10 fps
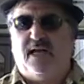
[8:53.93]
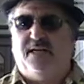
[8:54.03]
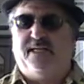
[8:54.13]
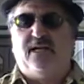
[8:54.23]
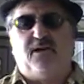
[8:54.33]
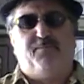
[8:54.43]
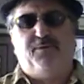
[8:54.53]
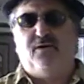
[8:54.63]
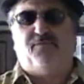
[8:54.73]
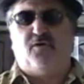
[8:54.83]
to kill a
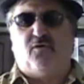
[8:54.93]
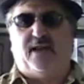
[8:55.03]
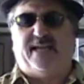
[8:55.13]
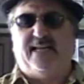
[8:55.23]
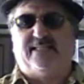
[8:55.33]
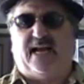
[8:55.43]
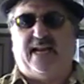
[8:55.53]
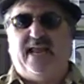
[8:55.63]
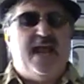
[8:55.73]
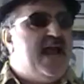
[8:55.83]
beautiful girl like Kate
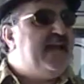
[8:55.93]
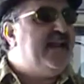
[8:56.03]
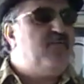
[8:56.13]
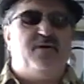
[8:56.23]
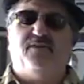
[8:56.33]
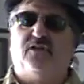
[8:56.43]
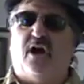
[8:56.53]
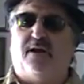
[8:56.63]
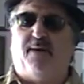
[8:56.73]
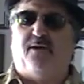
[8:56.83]
Steinle, and they won't even
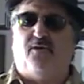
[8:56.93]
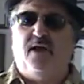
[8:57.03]
talk about her.